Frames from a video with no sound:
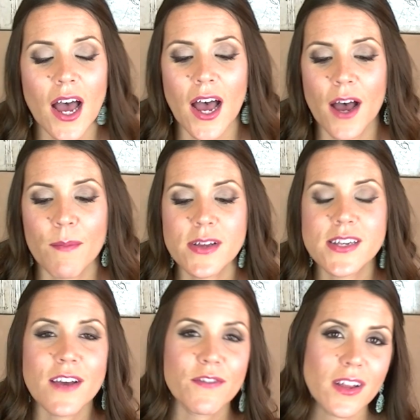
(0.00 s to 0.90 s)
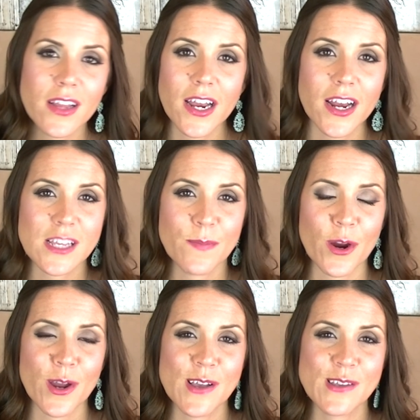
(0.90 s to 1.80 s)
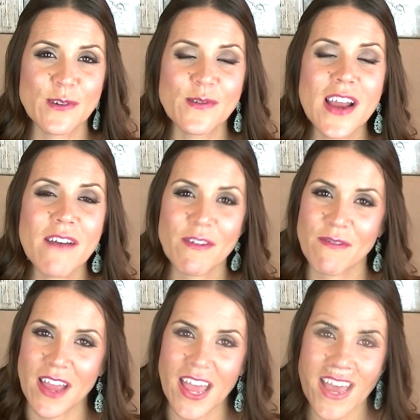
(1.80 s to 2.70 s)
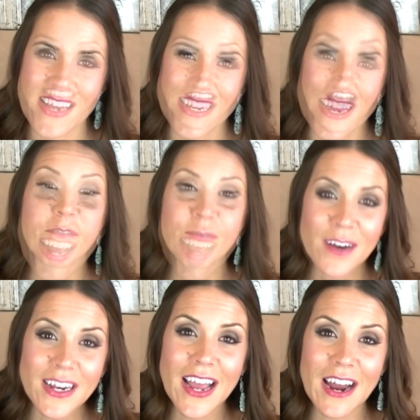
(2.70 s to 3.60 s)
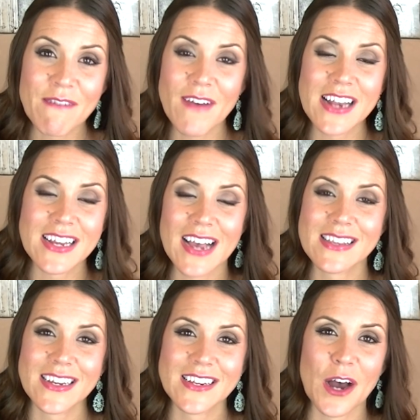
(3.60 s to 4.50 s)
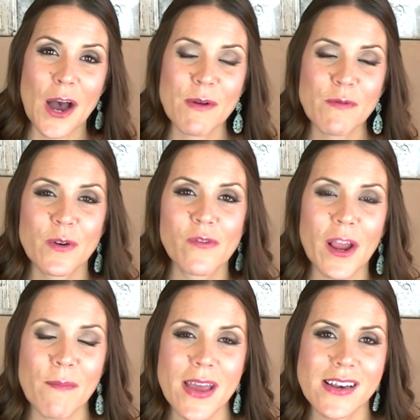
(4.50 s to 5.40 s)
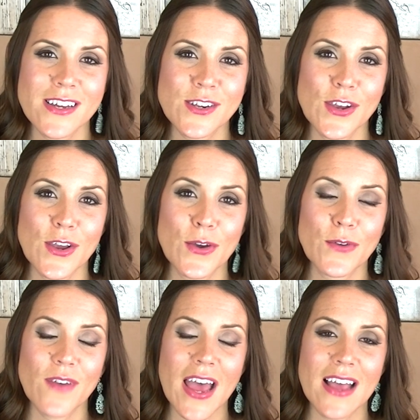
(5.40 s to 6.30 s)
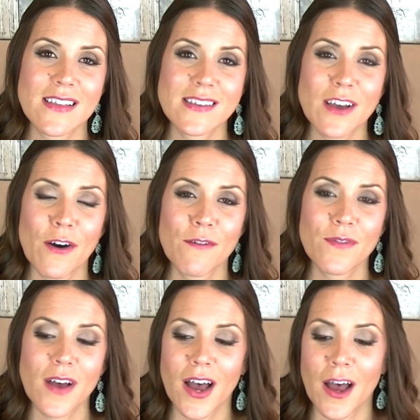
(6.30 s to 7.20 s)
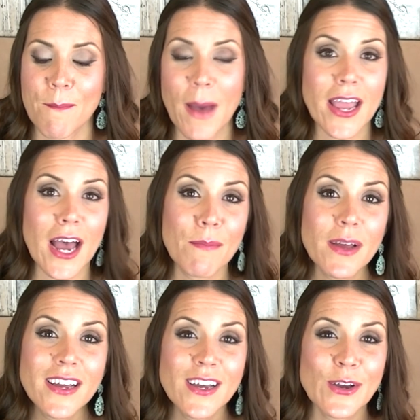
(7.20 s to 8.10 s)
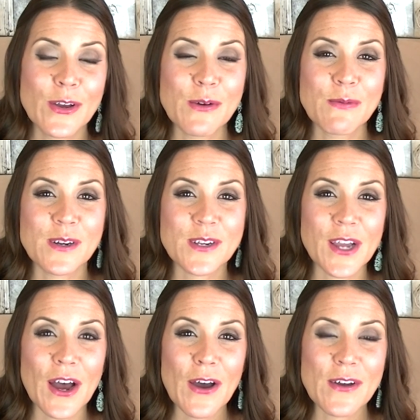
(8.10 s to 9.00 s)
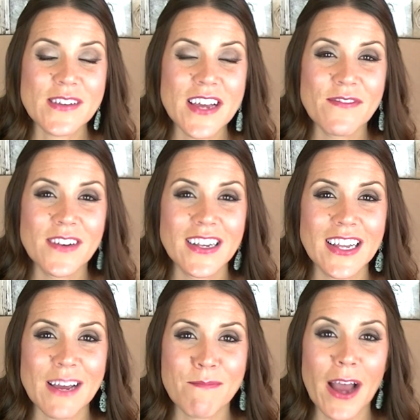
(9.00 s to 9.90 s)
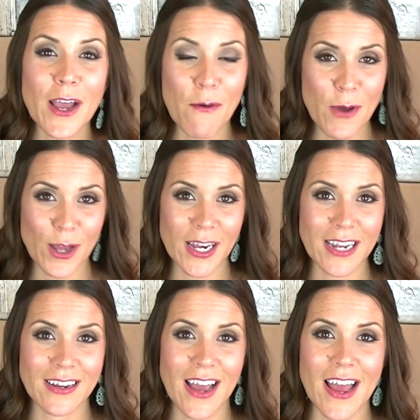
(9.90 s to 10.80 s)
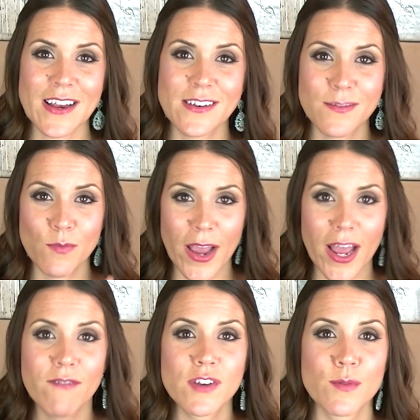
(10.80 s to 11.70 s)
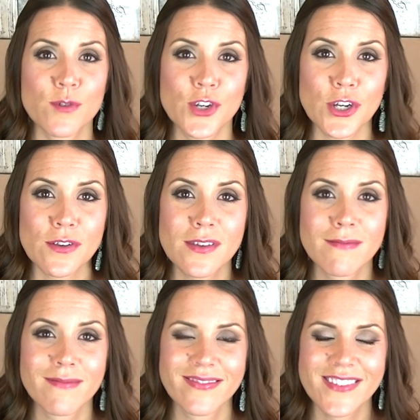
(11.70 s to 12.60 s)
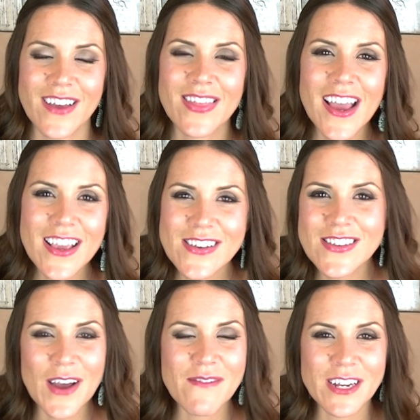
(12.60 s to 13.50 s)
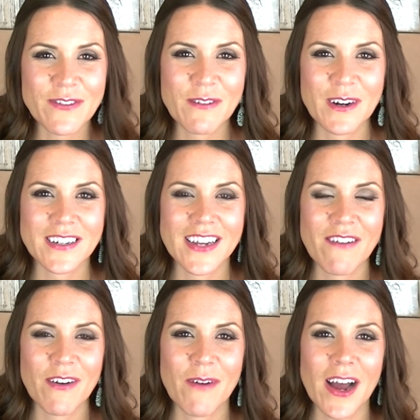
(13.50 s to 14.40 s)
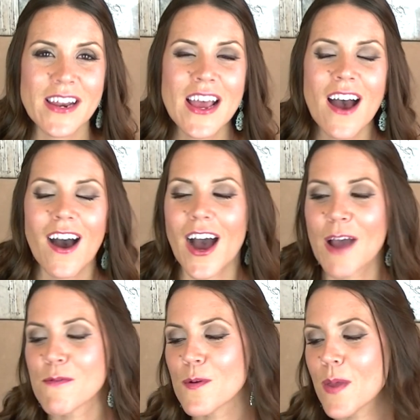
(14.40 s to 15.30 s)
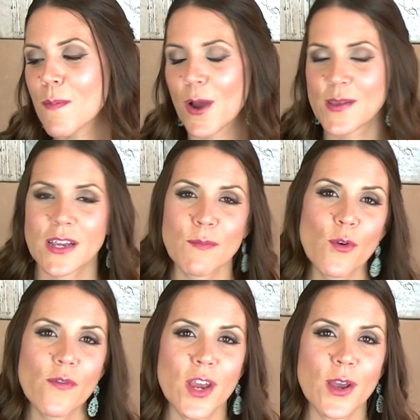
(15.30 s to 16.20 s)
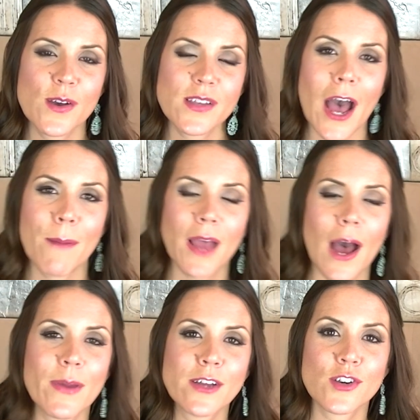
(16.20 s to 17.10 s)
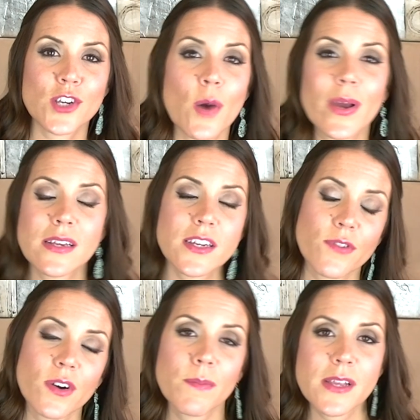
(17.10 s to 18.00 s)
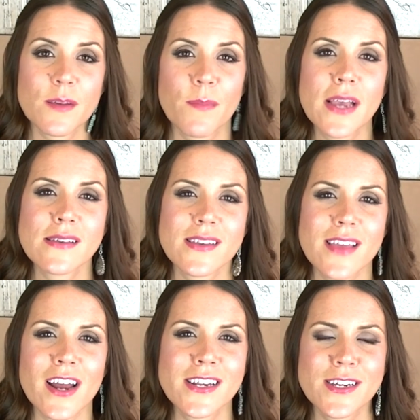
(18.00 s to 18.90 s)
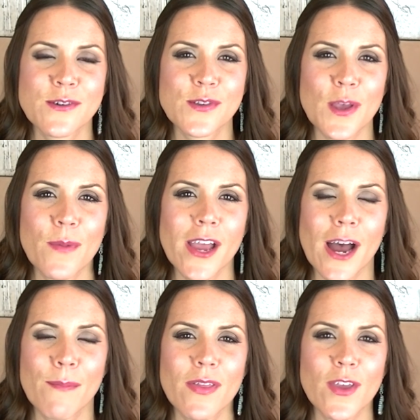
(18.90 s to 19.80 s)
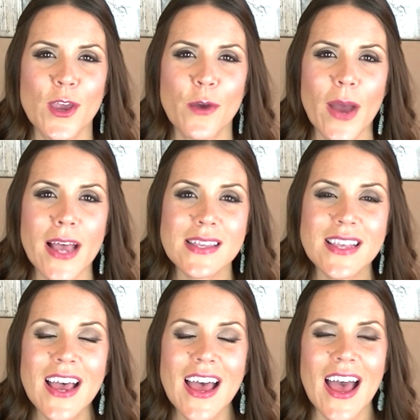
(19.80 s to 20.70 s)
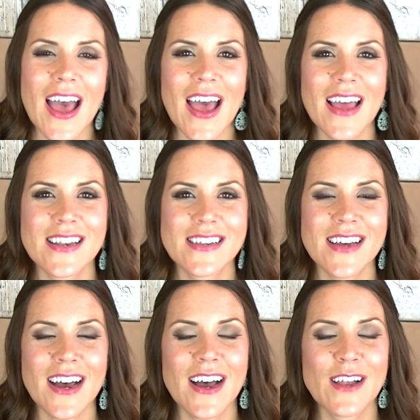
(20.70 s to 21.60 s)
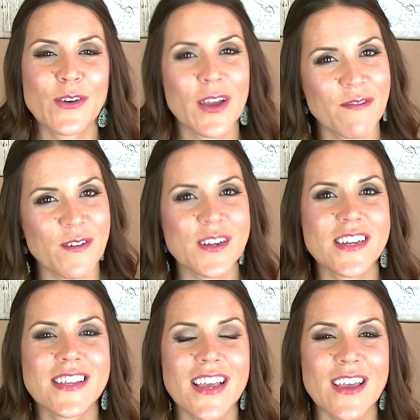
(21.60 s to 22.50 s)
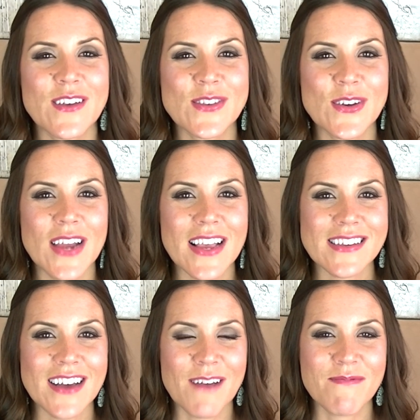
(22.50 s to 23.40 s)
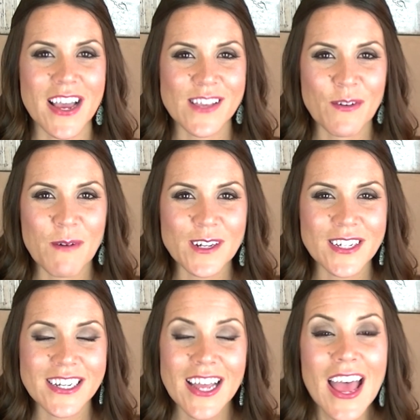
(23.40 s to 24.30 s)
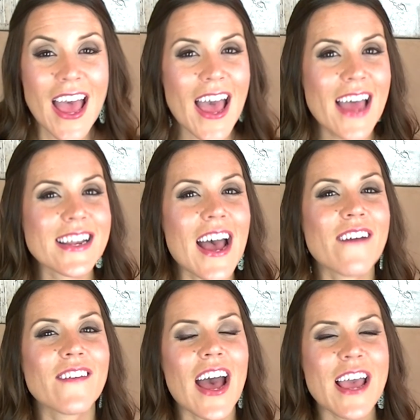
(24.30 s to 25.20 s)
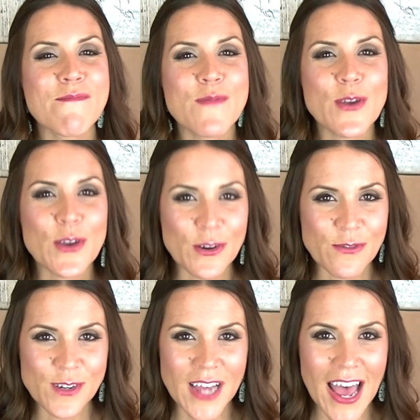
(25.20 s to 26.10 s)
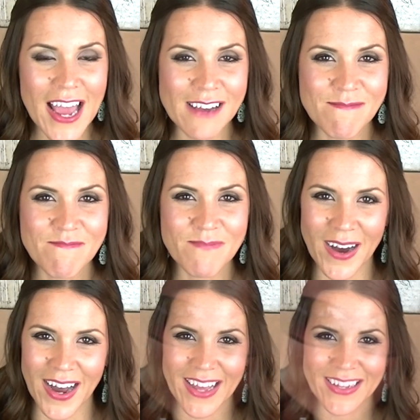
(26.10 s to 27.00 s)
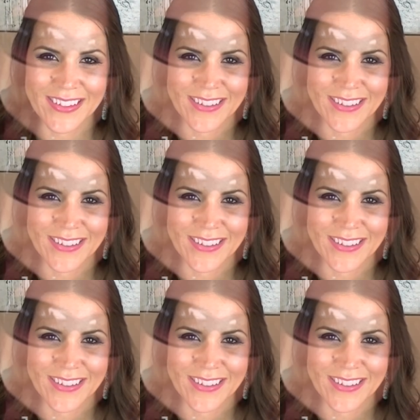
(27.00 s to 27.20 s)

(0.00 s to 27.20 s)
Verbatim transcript: Um, definitely an experience you'll never forget. I really had a fantastic time and would recommend it to you fans of uh, makeup who want to go, definitely, but go early and wear comfortable shoes. So thank you so much for watching everyone. I will be posting more videos upcoming just showing different bits and pieces that I did also pick up in the US and uh, looking forward to seeing you soon next time. Thanks for watching and have a beautiful day. Bye.